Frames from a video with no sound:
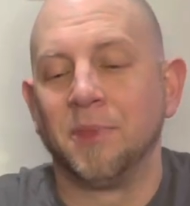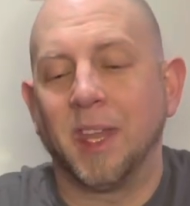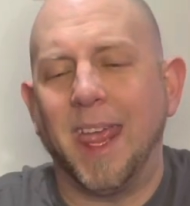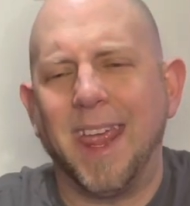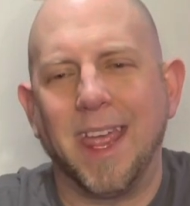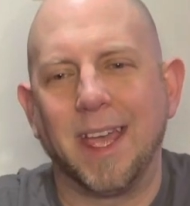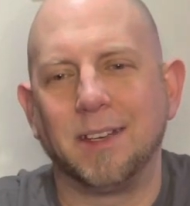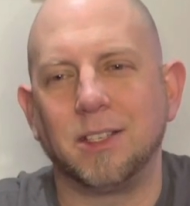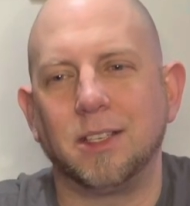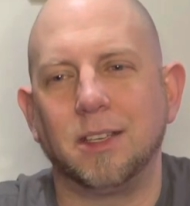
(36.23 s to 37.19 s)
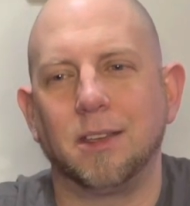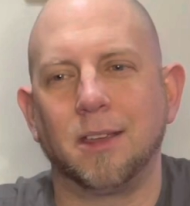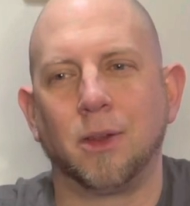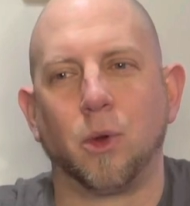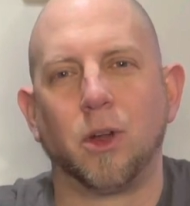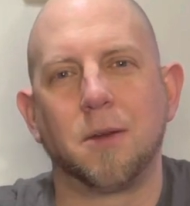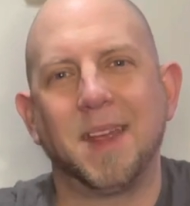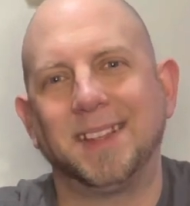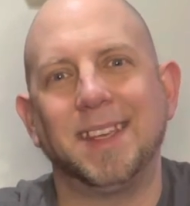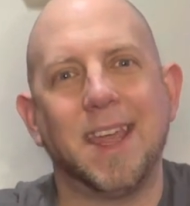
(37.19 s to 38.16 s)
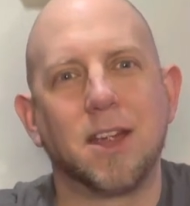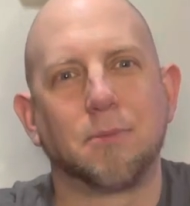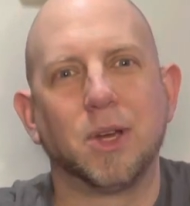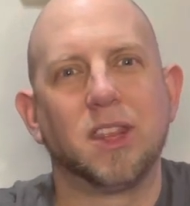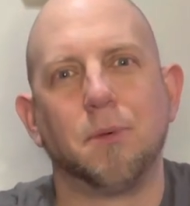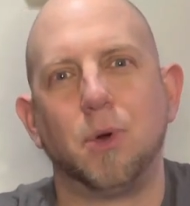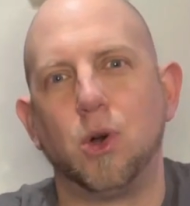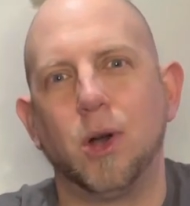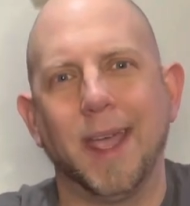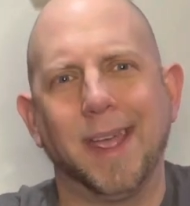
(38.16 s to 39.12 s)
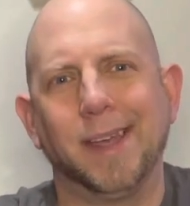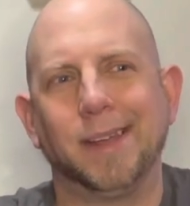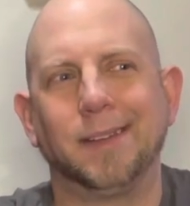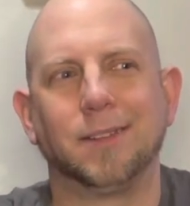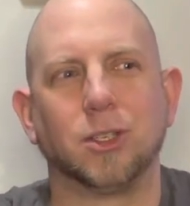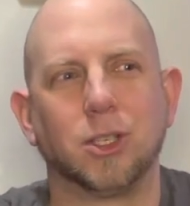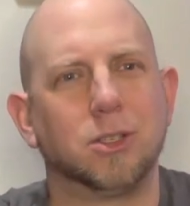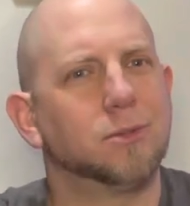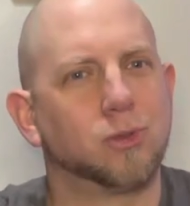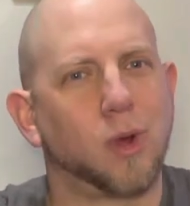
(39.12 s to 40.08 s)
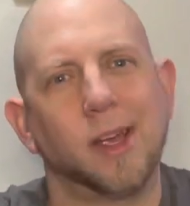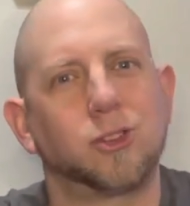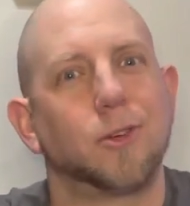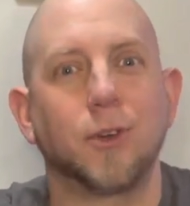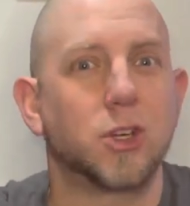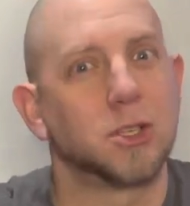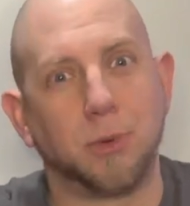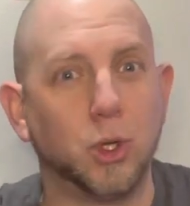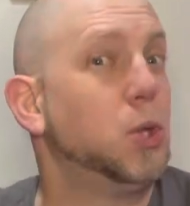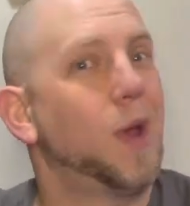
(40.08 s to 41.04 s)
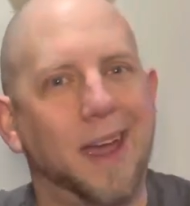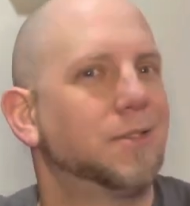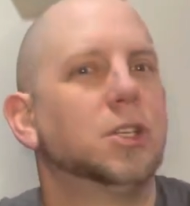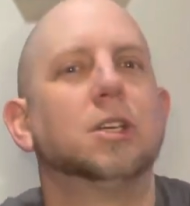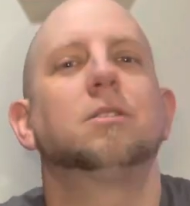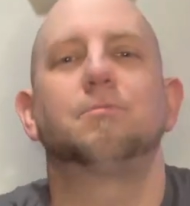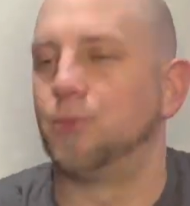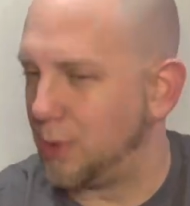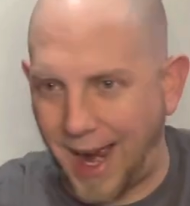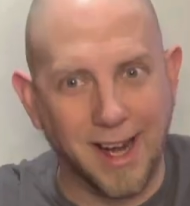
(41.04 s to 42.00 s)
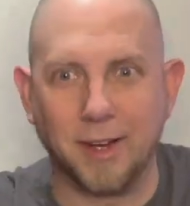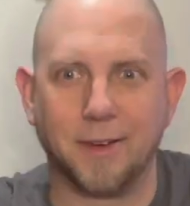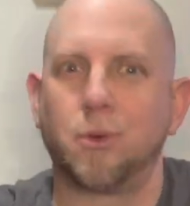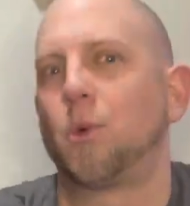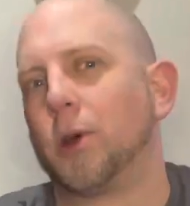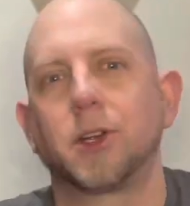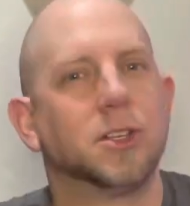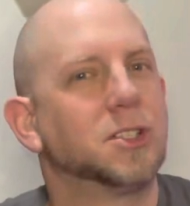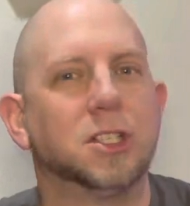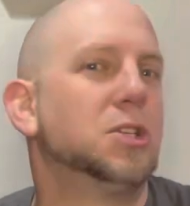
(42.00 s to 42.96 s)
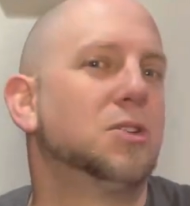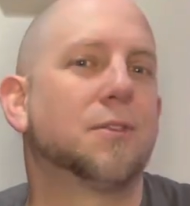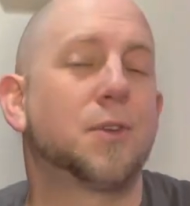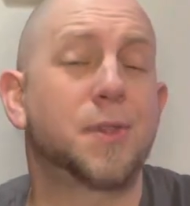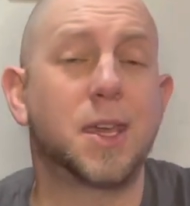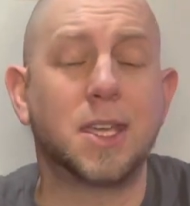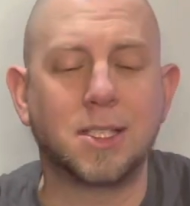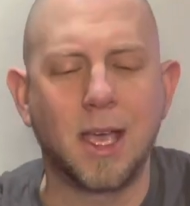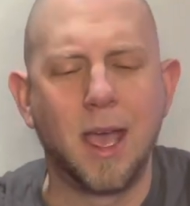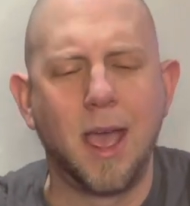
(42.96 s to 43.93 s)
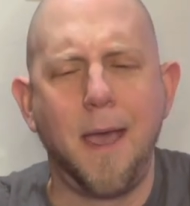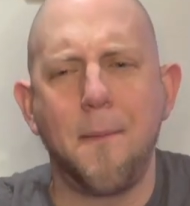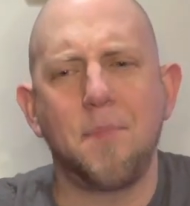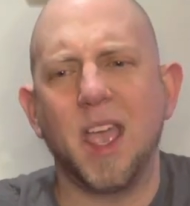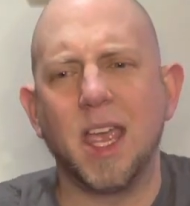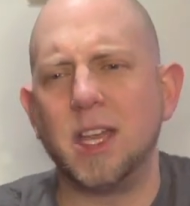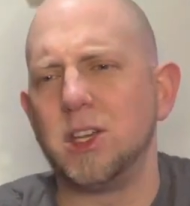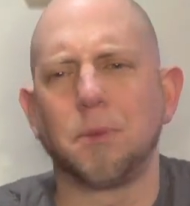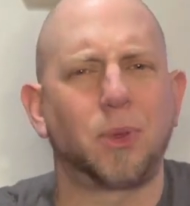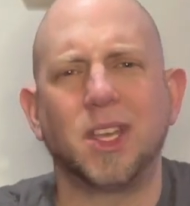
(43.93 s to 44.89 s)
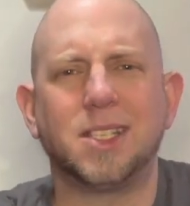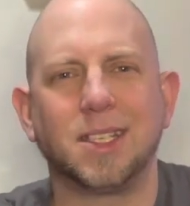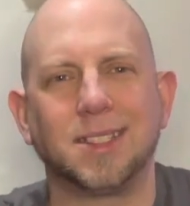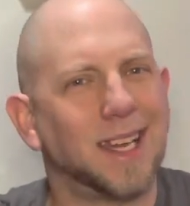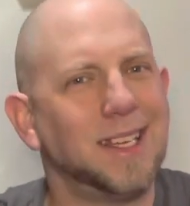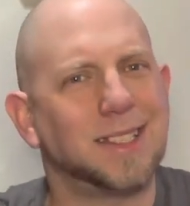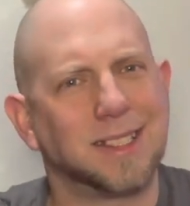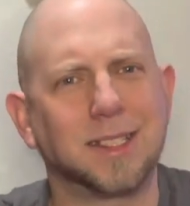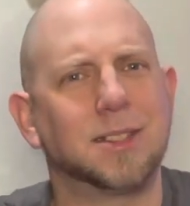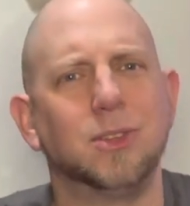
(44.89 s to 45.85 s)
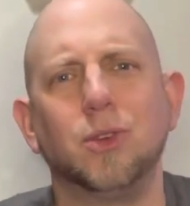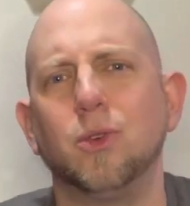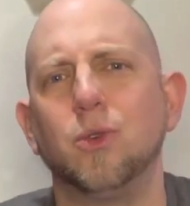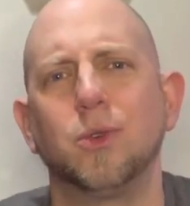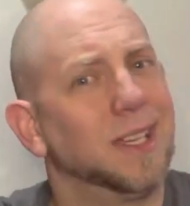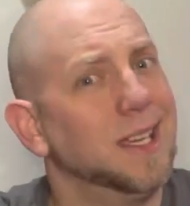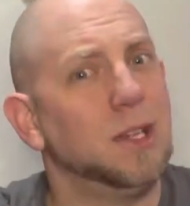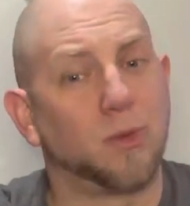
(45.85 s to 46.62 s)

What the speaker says: and in order to make the air breathable and the ground traversable, you have to hire different workers to do different things, and you're placing dice to get